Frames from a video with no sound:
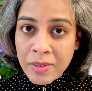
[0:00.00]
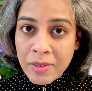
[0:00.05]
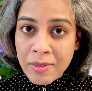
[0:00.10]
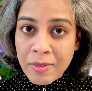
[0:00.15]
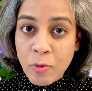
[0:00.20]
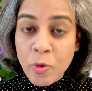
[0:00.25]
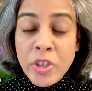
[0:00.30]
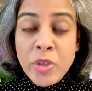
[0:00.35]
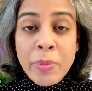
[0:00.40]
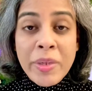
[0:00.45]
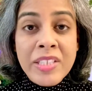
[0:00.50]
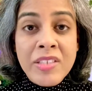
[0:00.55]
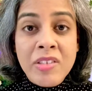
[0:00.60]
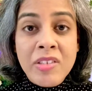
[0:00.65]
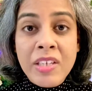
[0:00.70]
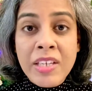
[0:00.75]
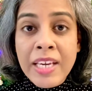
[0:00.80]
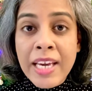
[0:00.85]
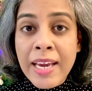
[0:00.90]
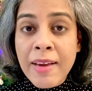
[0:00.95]
which means He
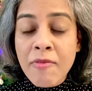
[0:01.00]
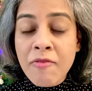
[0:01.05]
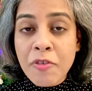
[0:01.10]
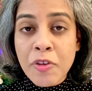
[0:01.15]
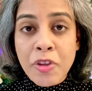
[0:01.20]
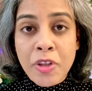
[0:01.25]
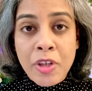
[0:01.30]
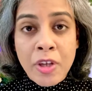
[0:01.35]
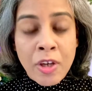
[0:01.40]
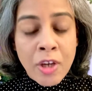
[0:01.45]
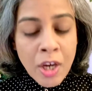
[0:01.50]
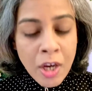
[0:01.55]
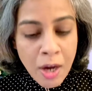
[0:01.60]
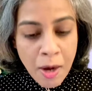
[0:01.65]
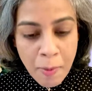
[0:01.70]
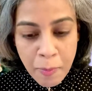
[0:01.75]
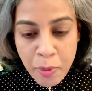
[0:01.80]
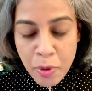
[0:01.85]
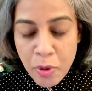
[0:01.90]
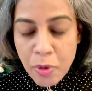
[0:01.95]
came for the
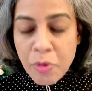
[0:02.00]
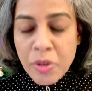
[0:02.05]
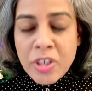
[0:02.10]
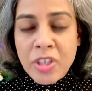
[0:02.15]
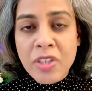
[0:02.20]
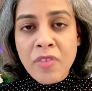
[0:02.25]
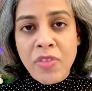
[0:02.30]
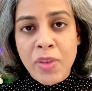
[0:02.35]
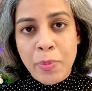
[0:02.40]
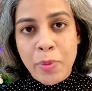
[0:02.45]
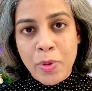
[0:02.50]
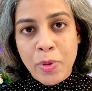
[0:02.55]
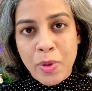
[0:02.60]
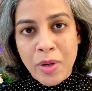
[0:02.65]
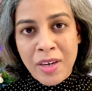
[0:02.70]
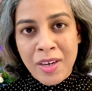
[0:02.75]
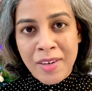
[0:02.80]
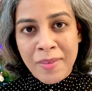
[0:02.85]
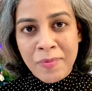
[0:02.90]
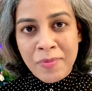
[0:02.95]
poorest of the
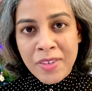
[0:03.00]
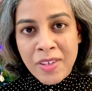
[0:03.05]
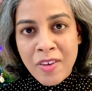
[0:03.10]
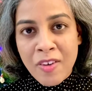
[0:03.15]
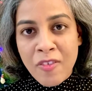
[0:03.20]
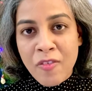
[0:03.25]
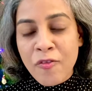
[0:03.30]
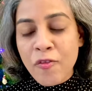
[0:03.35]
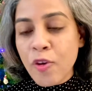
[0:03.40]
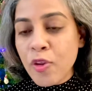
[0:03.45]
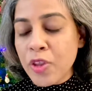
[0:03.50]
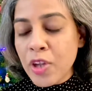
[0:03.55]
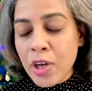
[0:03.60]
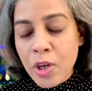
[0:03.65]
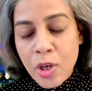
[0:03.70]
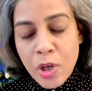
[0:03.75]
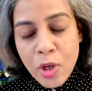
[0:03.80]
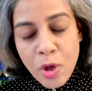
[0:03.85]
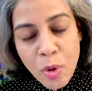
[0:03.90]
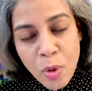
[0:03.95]
poor, for the
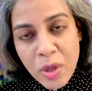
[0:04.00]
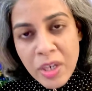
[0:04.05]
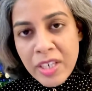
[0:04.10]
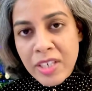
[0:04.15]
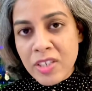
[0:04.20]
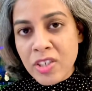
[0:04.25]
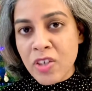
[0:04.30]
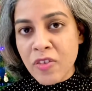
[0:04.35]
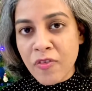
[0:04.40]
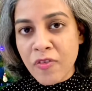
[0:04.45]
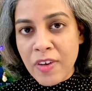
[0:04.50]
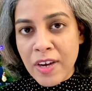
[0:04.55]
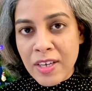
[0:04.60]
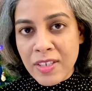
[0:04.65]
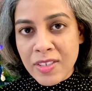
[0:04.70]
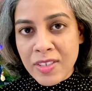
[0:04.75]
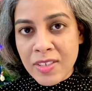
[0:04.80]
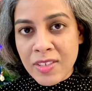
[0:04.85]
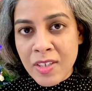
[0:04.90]
lowliest of us.